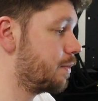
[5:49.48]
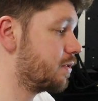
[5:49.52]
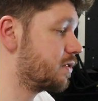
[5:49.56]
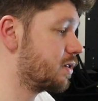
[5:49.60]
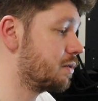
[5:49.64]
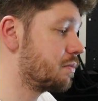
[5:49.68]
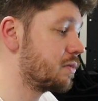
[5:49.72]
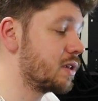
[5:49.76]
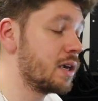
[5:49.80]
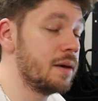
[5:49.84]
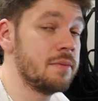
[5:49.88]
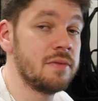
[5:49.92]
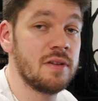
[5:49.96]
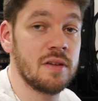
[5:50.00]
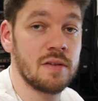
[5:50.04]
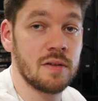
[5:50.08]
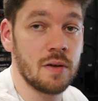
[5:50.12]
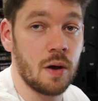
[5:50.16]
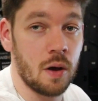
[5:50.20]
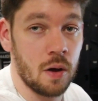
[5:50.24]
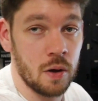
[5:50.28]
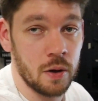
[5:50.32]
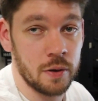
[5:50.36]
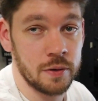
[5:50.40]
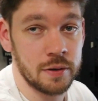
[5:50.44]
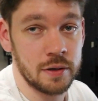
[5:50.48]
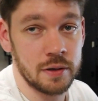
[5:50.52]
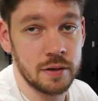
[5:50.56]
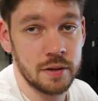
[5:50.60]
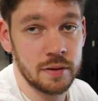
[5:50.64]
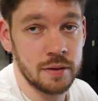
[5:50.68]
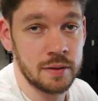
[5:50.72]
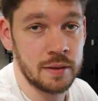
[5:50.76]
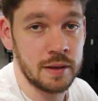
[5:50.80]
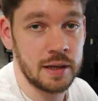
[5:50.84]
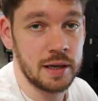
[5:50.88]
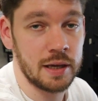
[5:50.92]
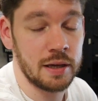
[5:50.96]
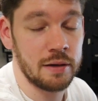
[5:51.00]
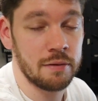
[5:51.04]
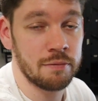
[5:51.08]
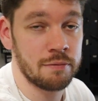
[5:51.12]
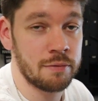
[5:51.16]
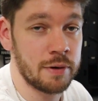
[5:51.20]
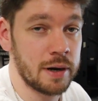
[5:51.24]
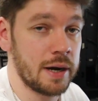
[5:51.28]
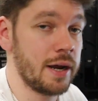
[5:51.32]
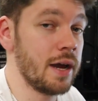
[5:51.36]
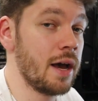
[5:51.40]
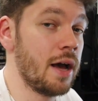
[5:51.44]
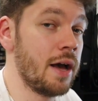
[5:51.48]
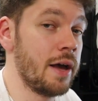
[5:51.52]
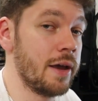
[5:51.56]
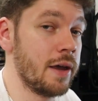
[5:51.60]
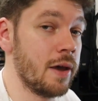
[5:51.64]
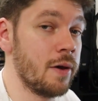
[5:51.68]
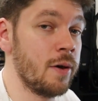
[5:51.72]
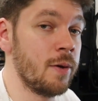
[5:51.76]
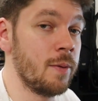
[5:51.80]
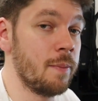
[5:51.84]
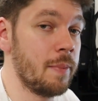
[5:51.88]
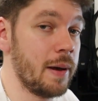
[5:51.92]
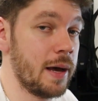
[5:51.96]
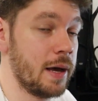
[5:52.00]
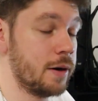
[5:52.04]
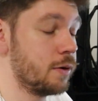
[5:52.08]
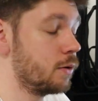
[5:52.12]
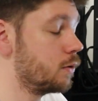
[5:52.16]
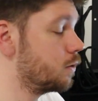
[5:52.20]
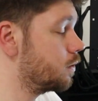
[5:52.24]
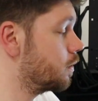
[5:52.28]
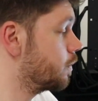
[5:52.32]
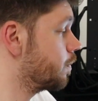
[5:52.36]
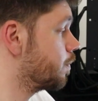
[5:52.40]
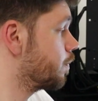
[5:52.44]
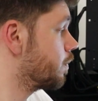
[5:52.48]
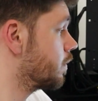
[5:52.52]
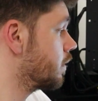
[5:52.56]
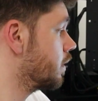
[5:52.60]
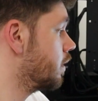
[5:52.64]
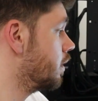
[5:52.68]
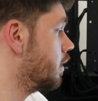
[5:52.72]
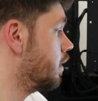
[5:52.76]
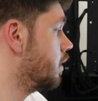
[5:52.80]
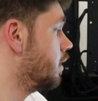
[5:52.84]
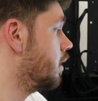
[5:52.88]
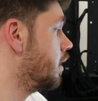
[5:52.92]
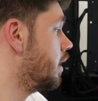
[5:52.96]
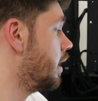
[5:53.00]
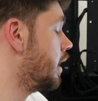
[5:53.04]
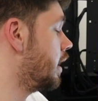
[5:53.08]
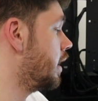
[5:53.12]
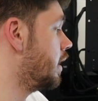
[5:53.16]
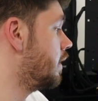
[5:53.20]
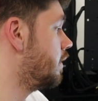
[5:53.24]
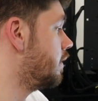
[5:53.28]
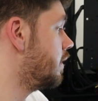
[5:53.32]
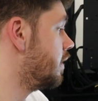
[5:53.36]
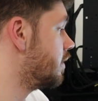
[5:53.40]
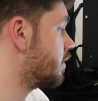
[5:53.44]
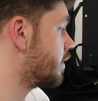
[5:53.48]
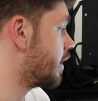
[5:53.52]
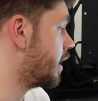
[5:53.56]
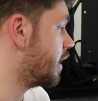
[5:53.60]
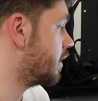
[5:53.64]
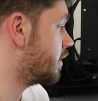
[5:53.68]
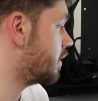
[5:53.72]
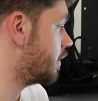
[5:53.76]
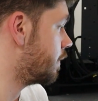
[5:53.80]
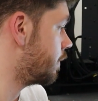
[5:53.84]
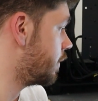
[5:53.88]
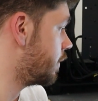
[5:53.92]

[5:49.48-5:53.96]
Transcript: sometimes it's on the rear I/O panel. In this case,